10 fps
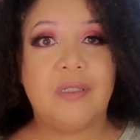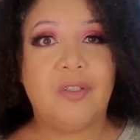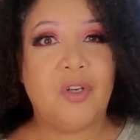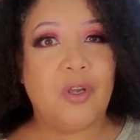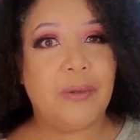
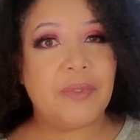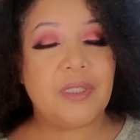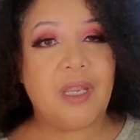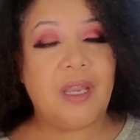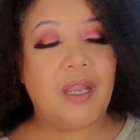you know what I'm
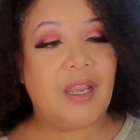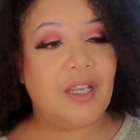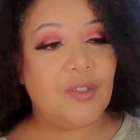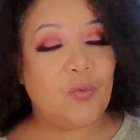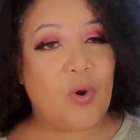saying? And
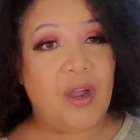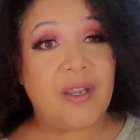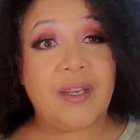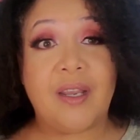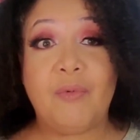he's
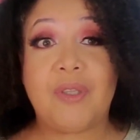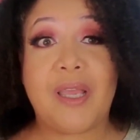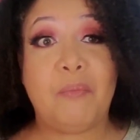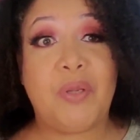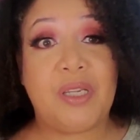walking in with
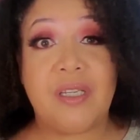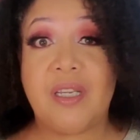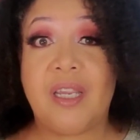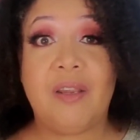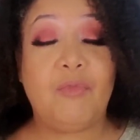that
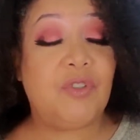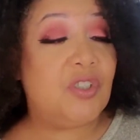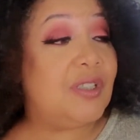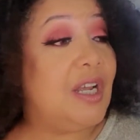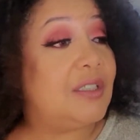BDE. We
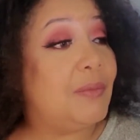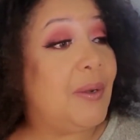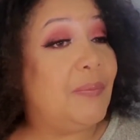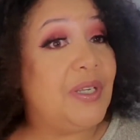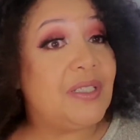just talked
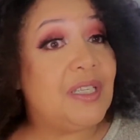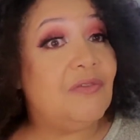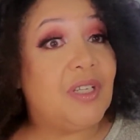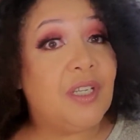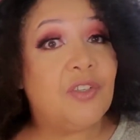about big
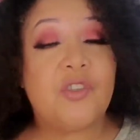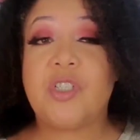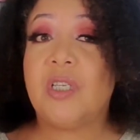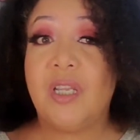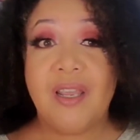diva
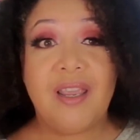energy.